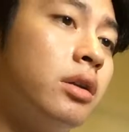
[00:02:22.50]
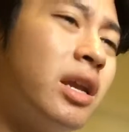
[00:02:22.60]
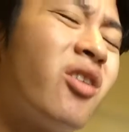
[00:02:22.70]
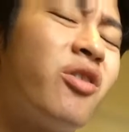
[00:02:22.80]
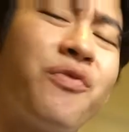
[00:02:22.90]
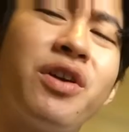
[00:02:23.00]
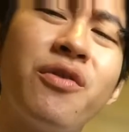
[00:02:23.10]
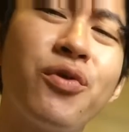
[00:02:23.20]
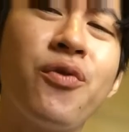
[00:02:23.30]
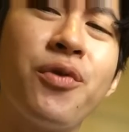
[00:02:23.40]
Now, if
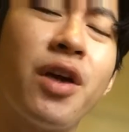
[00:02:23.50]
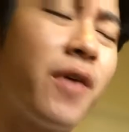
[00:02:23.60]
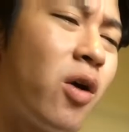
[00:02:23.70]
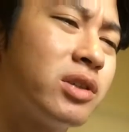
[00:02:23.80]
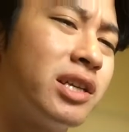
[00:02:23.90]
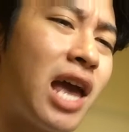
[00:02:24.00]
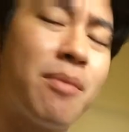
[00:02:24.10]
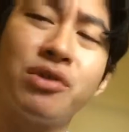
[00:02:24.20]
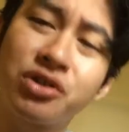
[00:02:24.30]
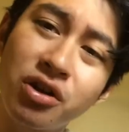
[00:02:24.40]
if if, if I was an
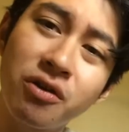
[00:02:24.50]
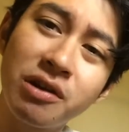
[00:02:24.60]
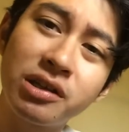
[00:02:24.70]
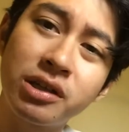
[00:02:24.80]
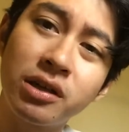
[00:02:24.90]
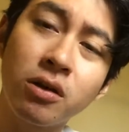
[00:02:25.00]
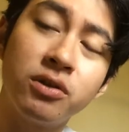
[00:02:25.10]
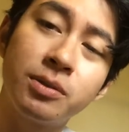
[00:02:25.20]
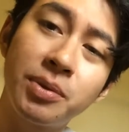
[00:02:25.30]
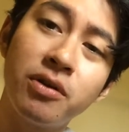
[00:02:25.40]
amateurish
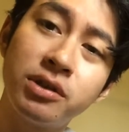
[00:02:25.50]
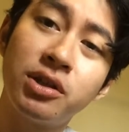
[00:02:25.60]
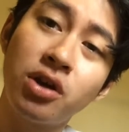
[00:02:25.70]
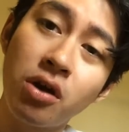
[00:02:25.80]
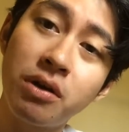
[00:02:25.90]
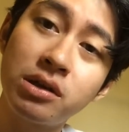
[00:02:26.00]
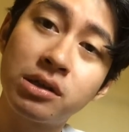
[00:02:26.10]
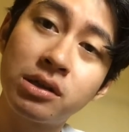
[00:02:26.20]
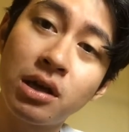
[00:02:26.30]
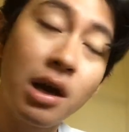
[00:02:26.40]
conspiracy
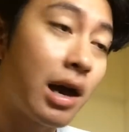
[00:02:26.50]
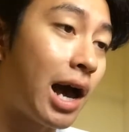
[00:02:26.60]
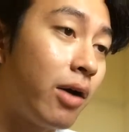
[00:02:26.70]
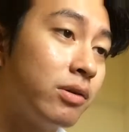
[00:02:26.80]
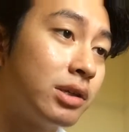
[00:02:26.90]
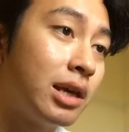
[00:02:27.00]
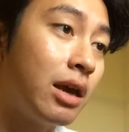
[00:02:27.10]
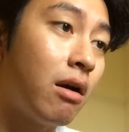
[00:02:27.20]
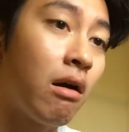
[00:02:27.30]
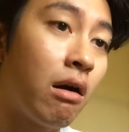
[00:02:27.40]
theorist, I would
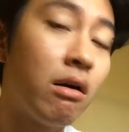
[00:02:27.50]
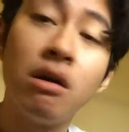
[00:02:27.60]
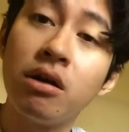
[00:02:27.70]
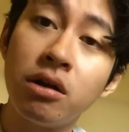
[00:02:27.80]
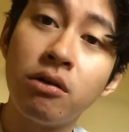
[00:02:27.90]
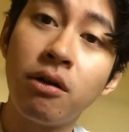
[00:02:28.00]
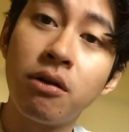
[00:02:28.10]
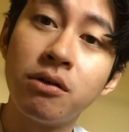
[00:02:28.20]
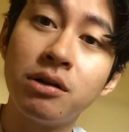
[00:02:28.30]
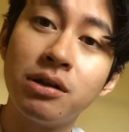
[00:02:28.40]
say, oh, you
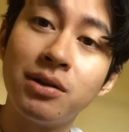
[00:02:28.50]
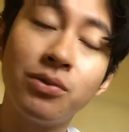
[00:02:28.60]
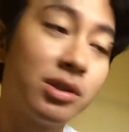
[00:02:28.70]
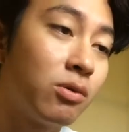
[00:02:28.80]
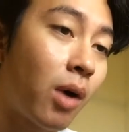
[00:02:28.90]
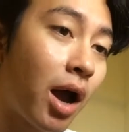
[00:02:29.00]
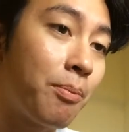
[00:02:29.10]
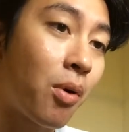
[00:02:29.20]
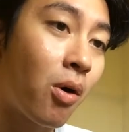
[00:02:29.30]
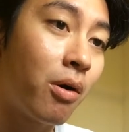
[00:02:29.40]
know, the reason why
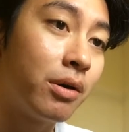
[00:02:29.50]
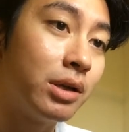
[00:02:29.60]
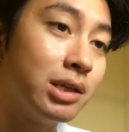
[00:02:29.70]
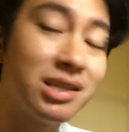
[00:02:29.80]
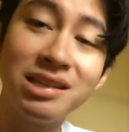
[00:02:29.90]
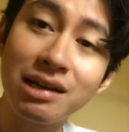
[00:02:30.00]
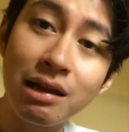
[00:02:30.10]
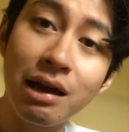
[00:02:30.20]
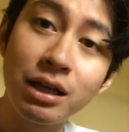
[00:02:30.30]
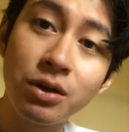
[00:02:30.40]
porn is in
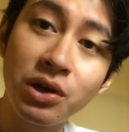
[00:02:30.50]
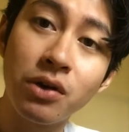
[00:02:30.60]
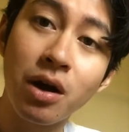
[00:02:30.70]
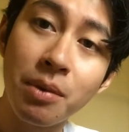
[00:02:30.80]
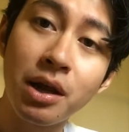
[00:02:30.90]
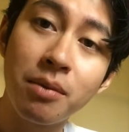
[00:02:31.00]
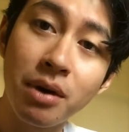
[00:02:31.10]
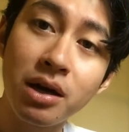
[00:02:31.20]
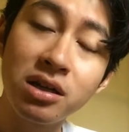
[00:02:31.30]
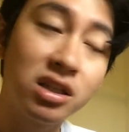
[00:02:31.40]
decline during Ramadan
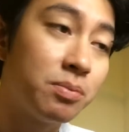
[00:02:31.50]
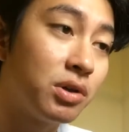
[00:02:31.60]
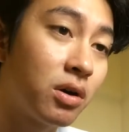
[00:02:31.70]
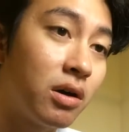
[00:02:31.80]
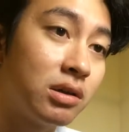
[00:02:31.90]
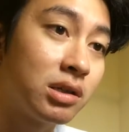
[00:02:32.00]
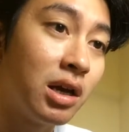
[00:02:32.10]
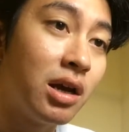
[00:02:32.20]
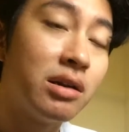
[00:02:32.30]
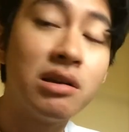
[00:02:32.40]
month is because
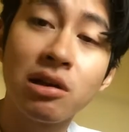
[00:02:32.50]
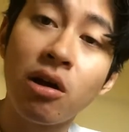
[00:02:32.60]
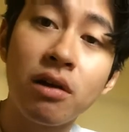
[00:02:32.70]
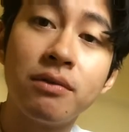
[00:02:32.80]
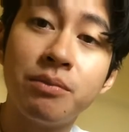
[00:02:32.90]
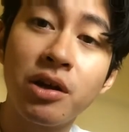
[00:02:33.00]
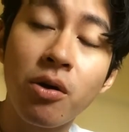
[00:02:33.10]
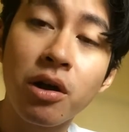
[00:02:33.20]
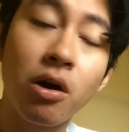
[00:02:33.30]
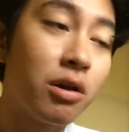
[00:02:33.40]
there's a lot of, they're
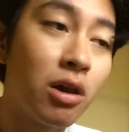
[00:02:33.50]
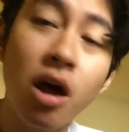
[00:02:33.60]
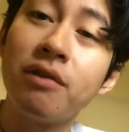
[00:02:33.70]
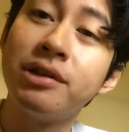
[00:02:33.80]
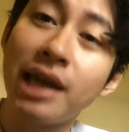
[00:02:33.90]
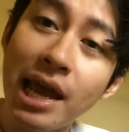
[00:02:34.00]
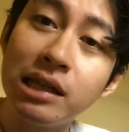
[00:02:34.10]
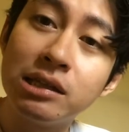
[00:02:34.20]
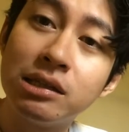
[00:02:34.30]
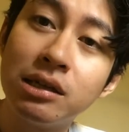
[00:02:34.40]
going on a lot of
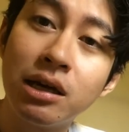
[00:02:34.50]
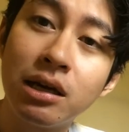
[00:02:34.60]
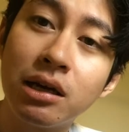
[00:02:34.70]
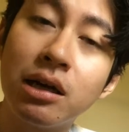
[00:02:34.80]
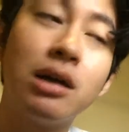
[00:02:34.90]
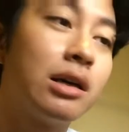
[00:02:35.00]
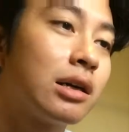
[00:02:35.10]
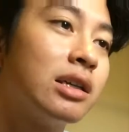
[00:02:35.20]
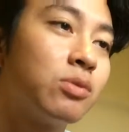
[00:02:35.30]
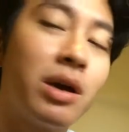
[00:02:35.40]
dates.
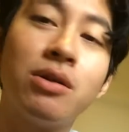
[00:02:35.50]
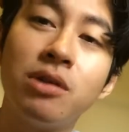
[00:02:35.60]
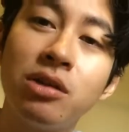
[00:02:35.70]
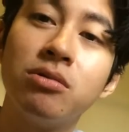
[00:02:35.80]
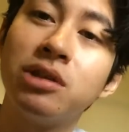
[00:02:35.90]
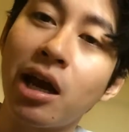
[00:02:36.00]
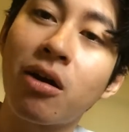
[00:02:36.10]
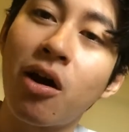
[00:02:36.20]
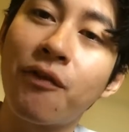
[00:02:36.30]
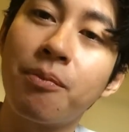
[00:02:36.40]
Uh, that's why they don't need to
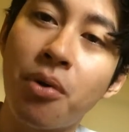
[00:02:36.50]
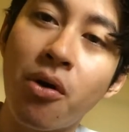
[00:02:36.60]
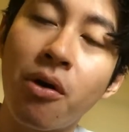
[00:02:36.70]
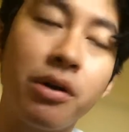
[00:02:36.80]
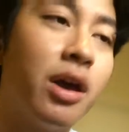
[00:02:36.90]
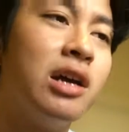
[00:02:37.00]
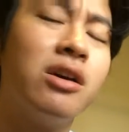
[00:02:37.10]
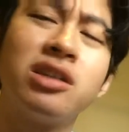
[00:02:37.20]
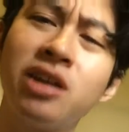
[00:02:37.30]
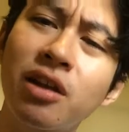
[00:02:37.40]
jack off the porn.
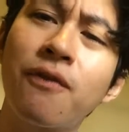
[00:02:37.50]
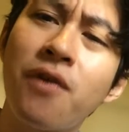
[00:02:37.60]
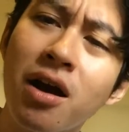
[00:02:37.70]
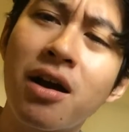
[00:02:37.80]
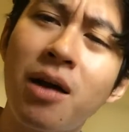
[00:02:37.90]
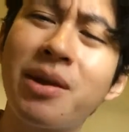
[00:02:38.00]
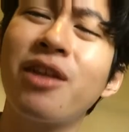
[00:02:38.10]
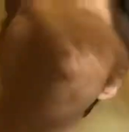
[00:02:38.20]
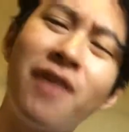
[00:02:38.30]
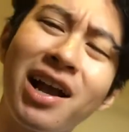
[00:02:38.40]
Uh, shut the fuck up.
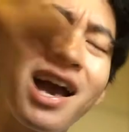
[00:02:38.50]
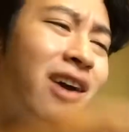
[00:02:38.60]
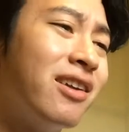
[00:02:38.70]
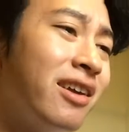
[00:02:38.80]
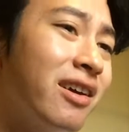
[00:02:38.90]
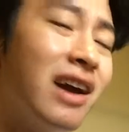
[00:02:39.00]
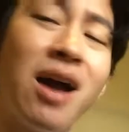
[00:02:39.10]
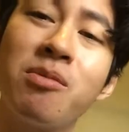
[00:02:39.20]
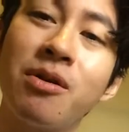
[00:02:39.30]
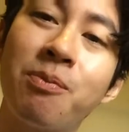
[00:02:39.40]
Get the fuck out of here.
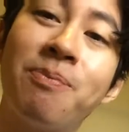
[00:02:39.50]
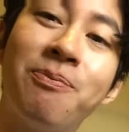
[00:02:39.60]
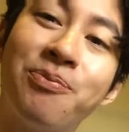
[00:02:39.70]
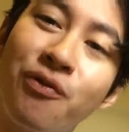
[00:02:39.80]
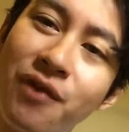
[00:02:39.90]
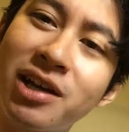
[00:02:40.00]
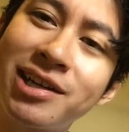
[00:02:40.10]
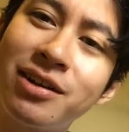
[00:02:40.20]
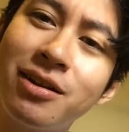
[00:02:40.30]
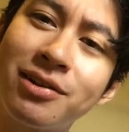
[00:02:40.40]
I'm a
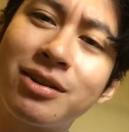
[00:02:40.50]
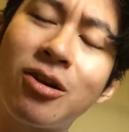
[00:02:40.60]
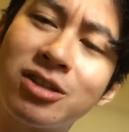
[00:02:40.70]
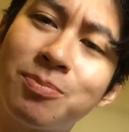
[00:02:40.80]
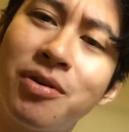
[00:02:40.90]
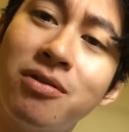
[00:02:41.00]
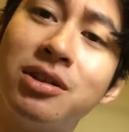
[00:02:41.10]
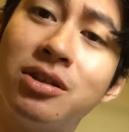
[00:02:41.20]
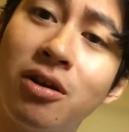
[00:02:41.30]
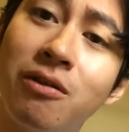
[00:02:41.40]
professional
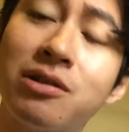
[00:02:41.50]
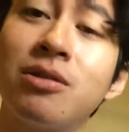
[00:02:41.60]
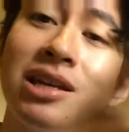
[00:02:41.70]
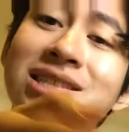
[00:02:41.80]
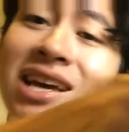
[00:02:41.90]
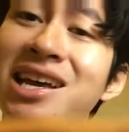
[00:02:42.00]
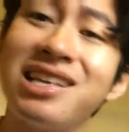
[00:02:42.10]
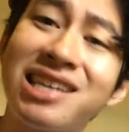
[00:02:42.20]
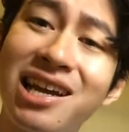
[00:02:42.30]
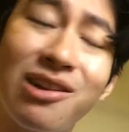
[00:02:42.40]
conspiracy theorist. So let's
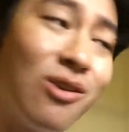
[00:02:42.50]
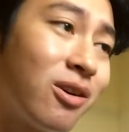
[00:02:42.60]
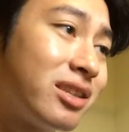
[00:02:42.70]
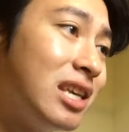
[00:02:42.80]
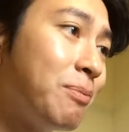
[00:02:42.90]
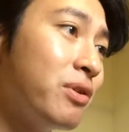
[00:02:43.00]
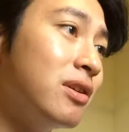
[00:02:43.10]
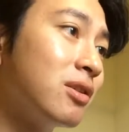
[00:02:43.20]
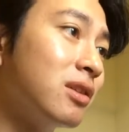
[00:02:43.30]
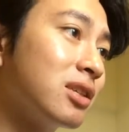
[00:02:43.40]
take a look deeper
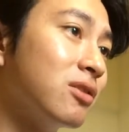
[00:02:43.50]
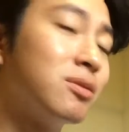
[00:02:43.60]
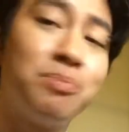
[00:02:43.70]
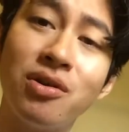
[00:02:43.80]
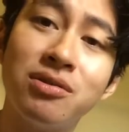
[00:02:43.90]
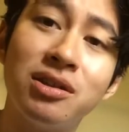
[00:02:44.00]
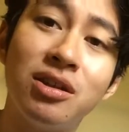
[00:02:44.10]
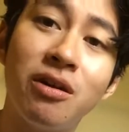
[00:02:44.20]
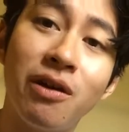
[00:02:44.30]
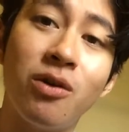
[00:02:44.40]
into this conspiracy
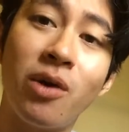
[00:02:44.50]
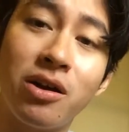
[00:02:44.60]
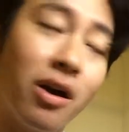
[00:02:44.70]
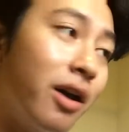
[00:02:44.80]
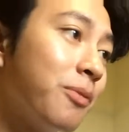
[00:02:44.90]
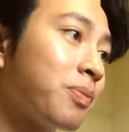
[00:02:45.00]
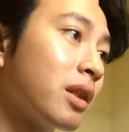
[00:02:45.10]
theory. Why not?